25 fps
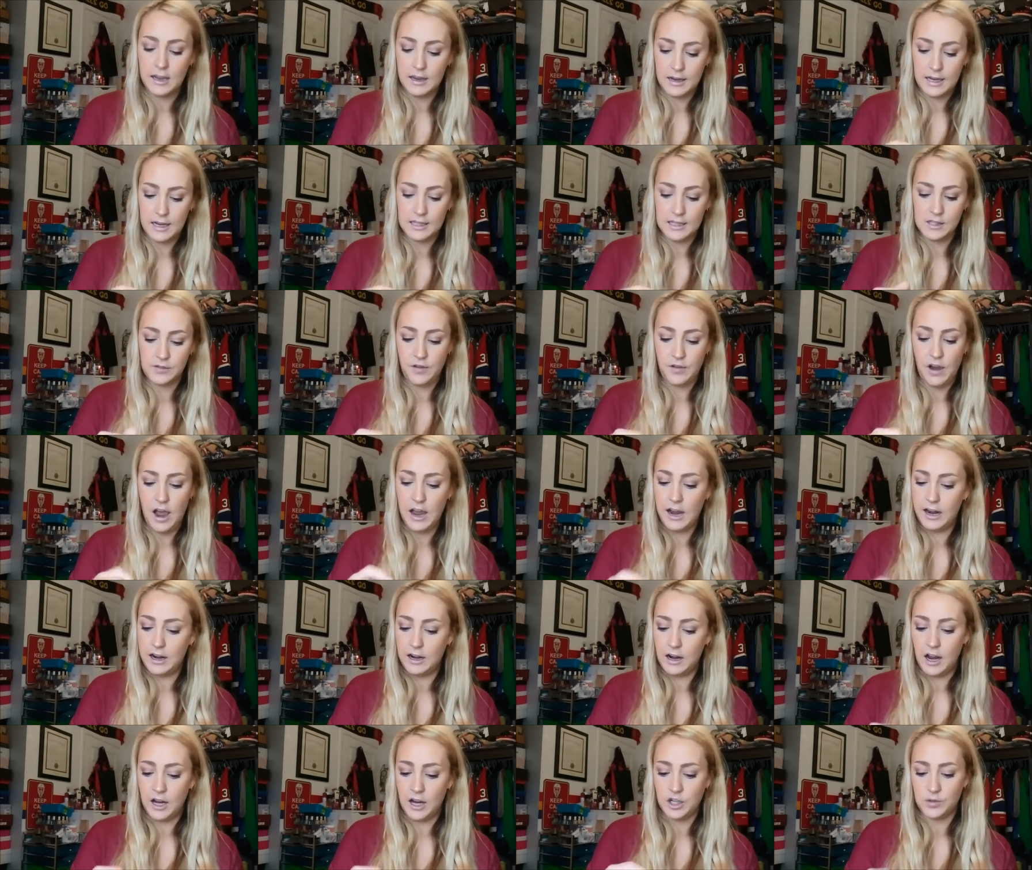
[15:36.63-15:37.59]
It's
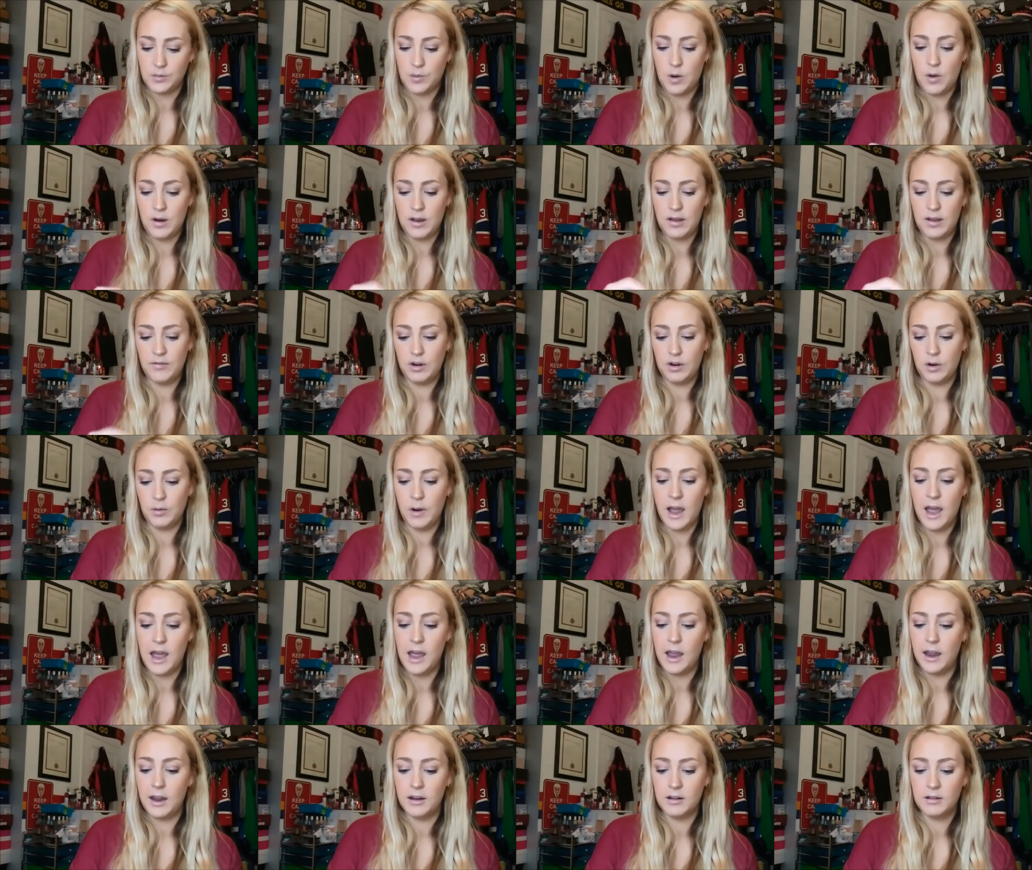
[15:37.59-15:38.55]
fine. I just won't give it
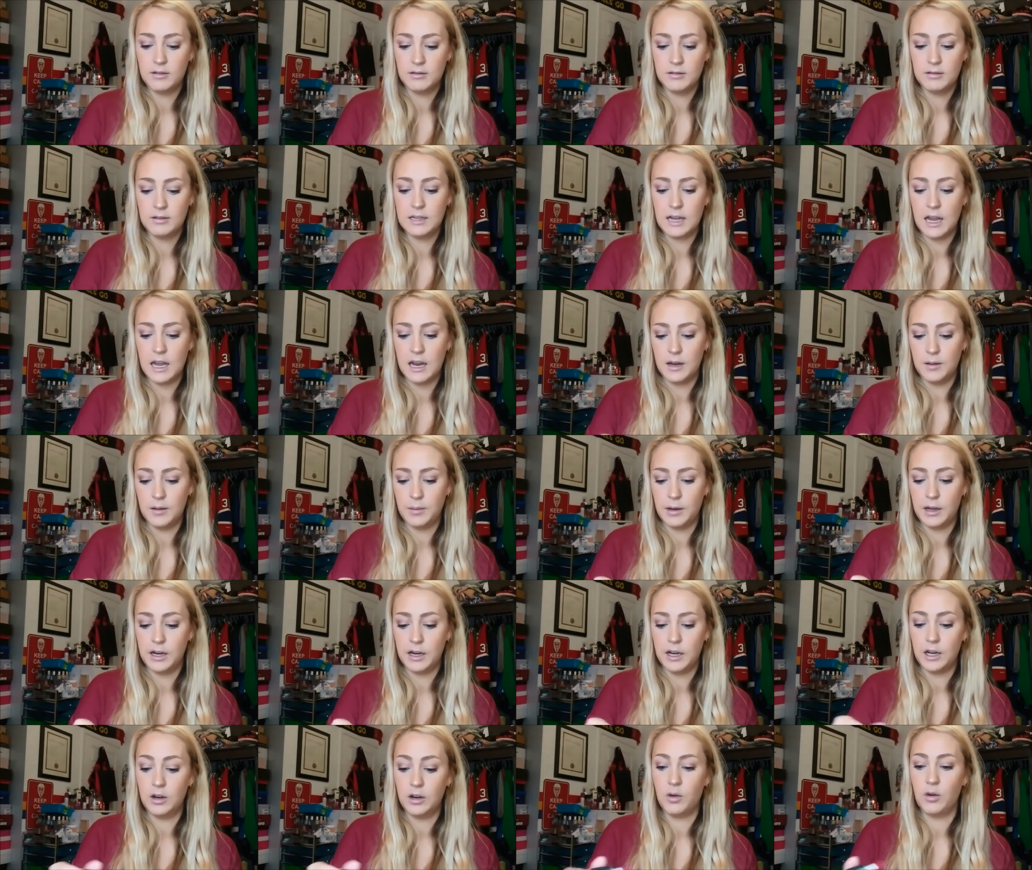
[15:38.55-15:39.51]
away to
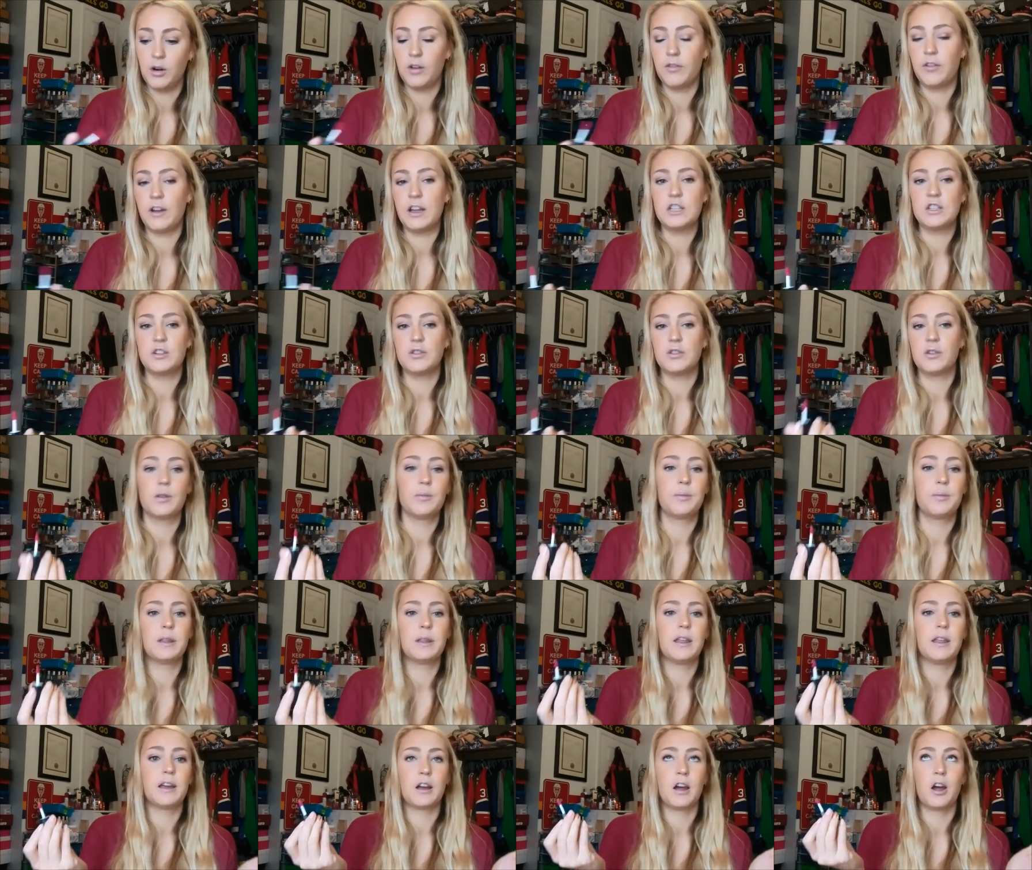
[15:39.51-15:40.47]
anybody. Or if I do, it'll
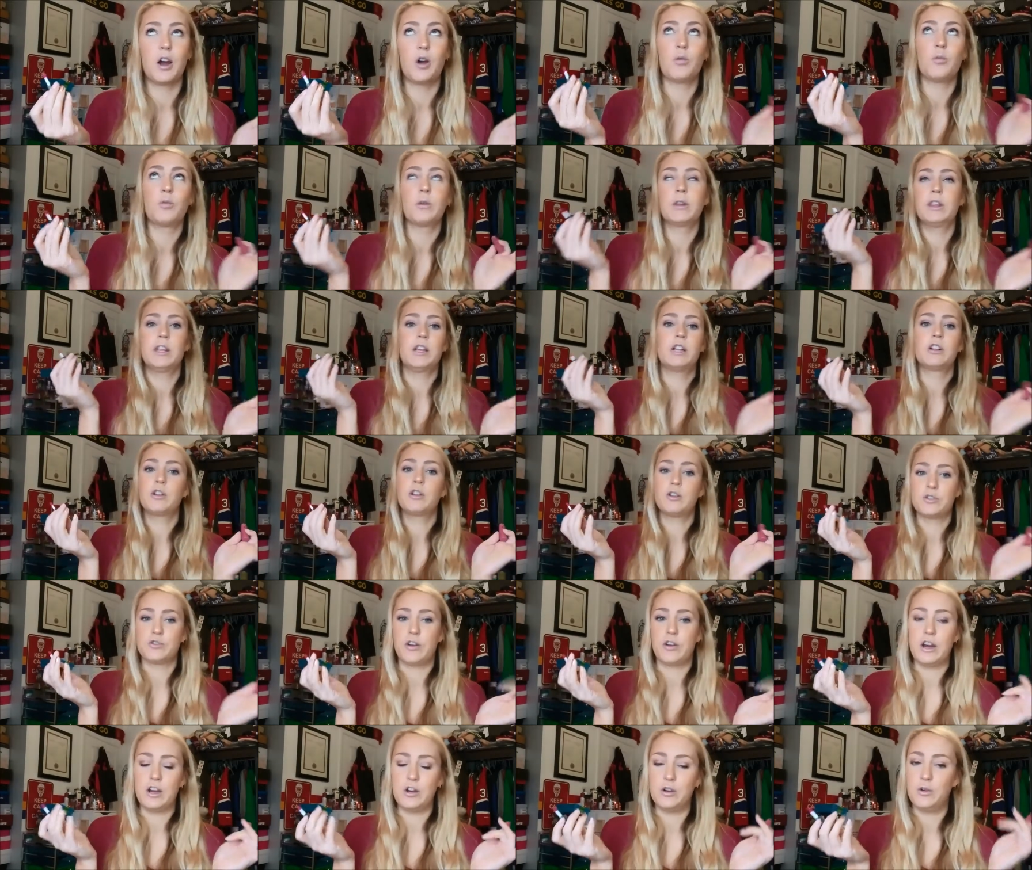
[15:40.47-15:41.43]
be like a really close
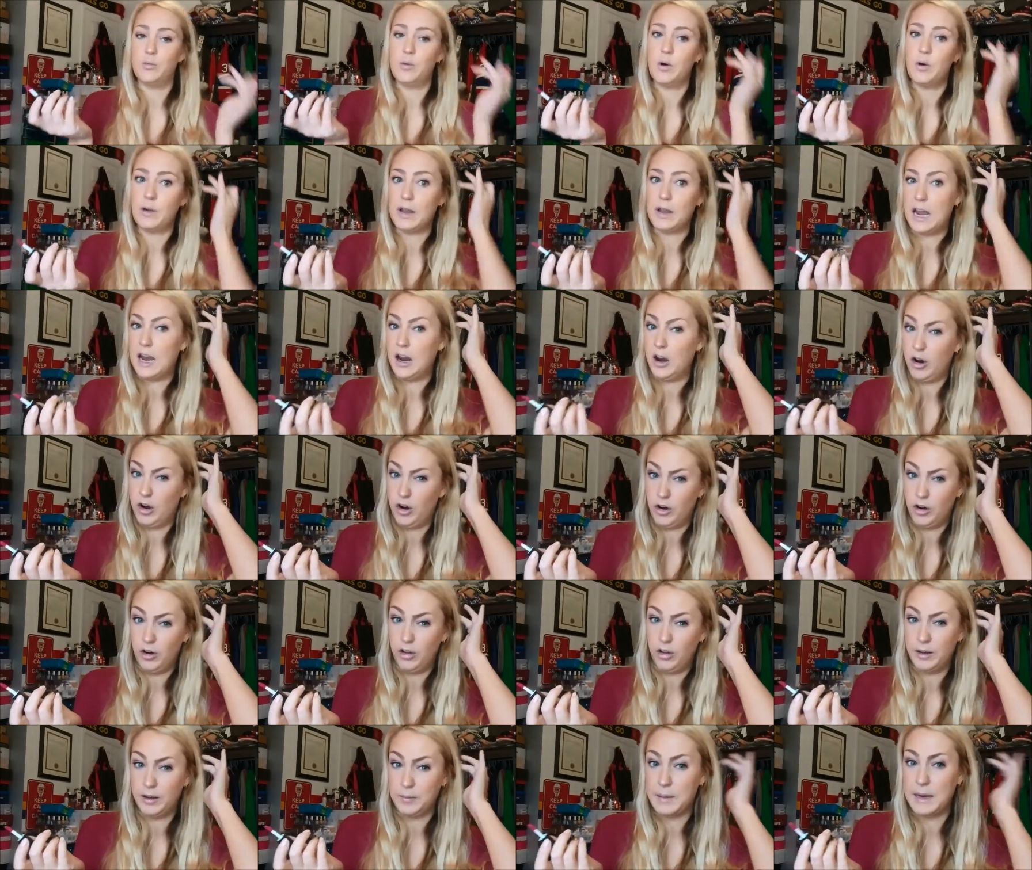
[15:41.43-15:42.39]
friend who won't care
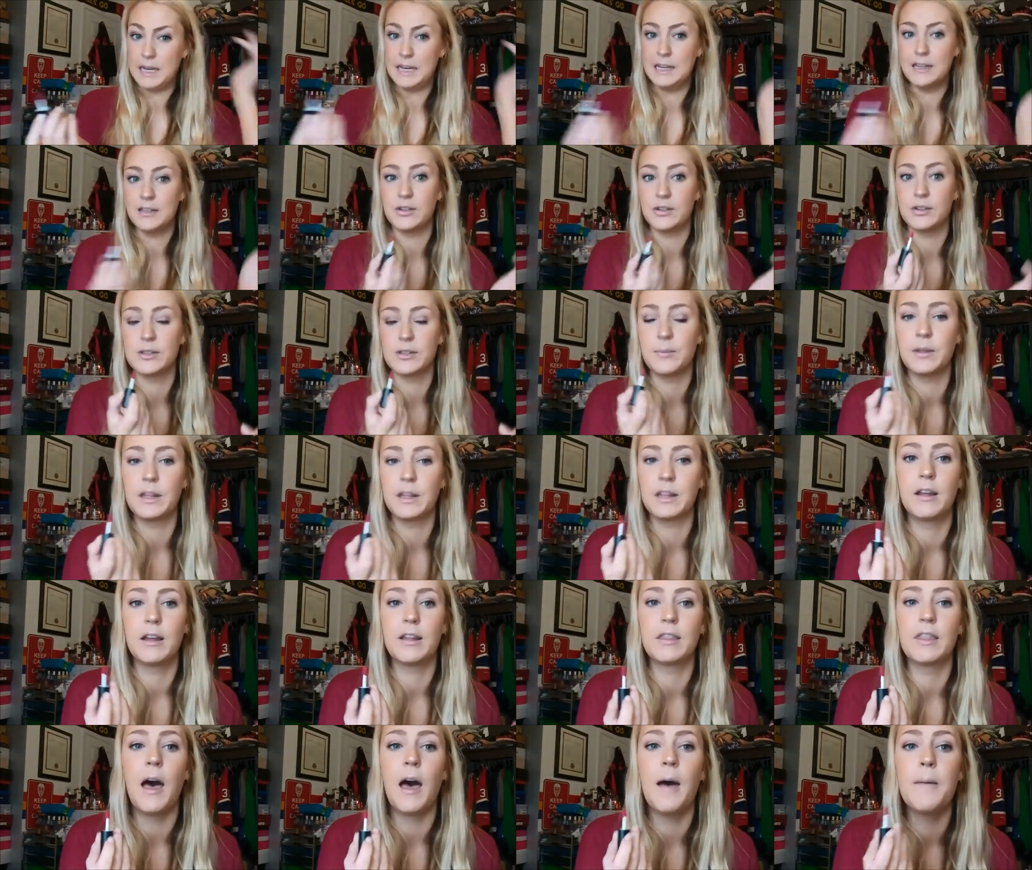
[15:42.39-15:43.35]
or like my niece or something
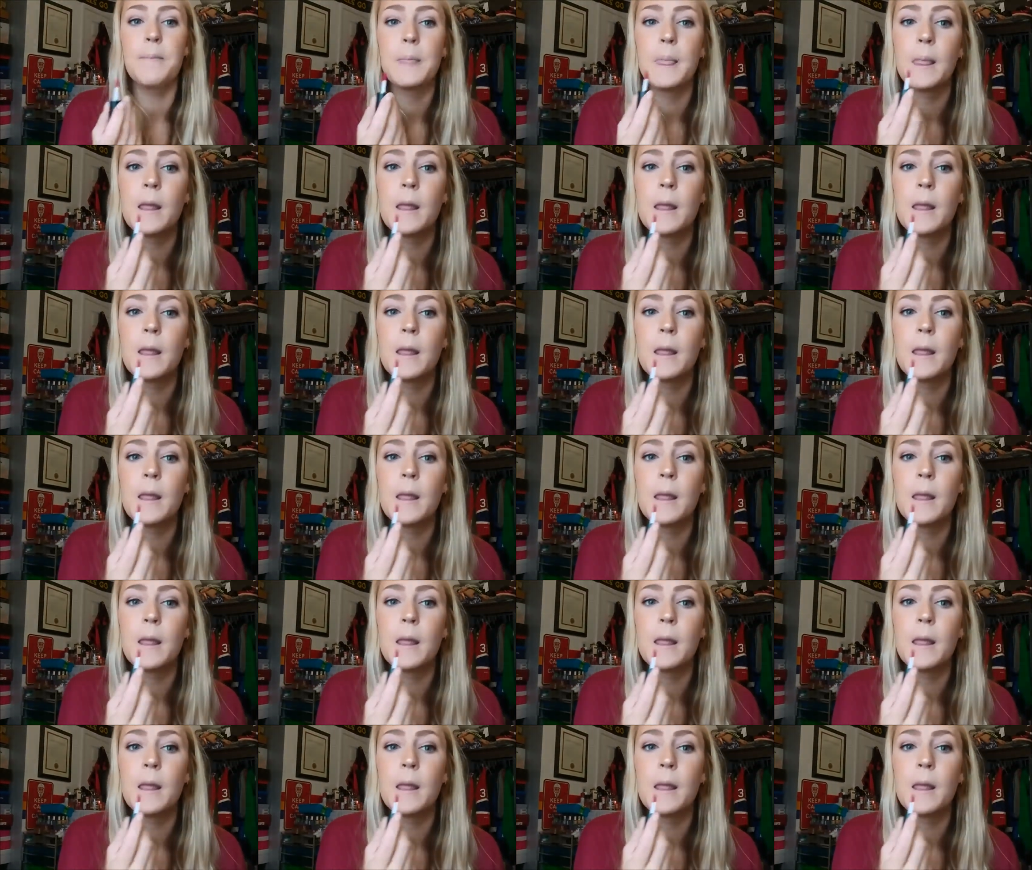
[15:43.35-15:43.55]
like that.